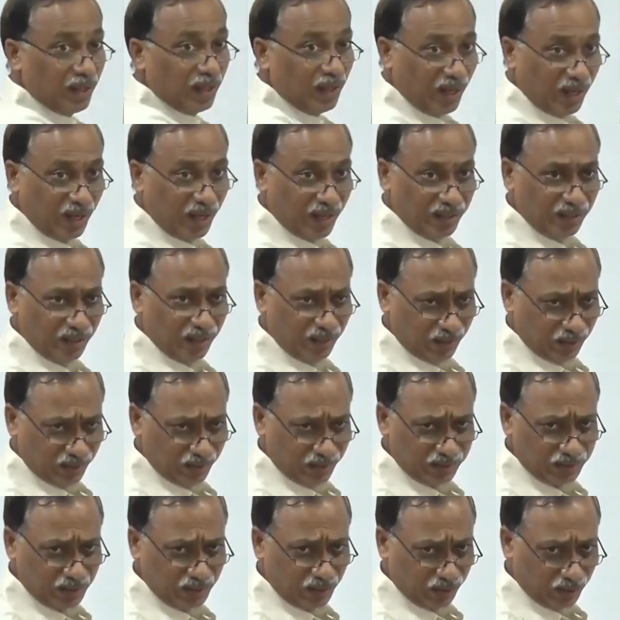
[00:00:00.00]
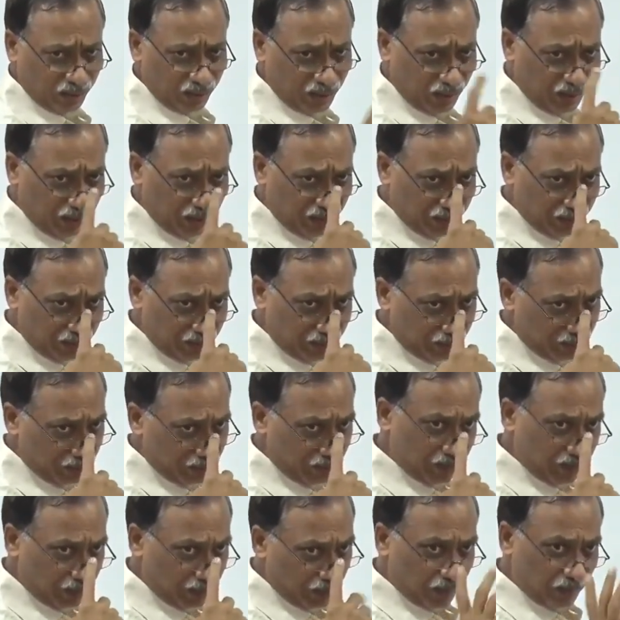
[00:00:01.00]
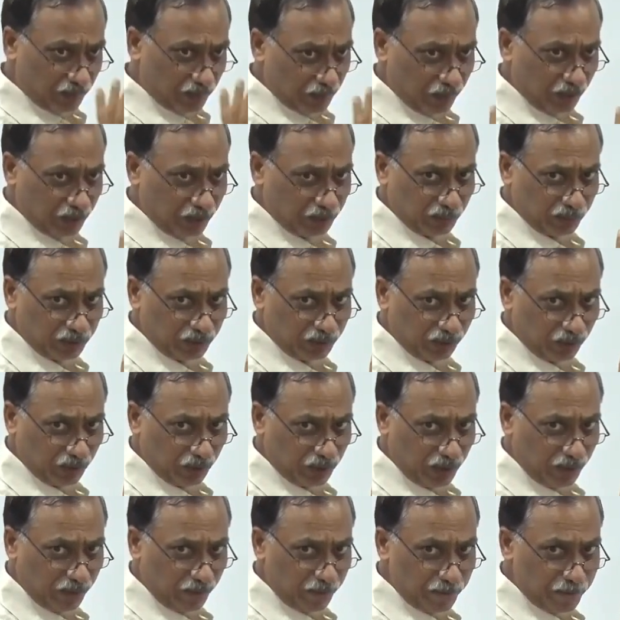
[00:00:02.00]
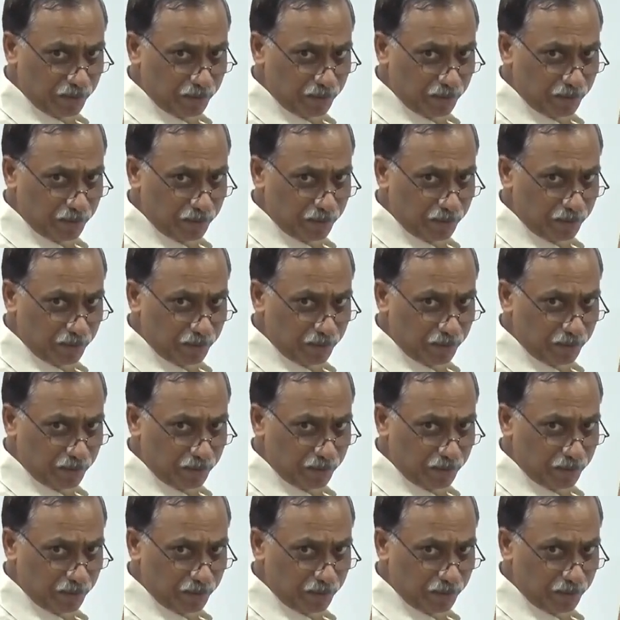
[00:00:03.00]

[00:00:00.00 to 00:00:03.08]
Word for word: higher is that okay this much is okay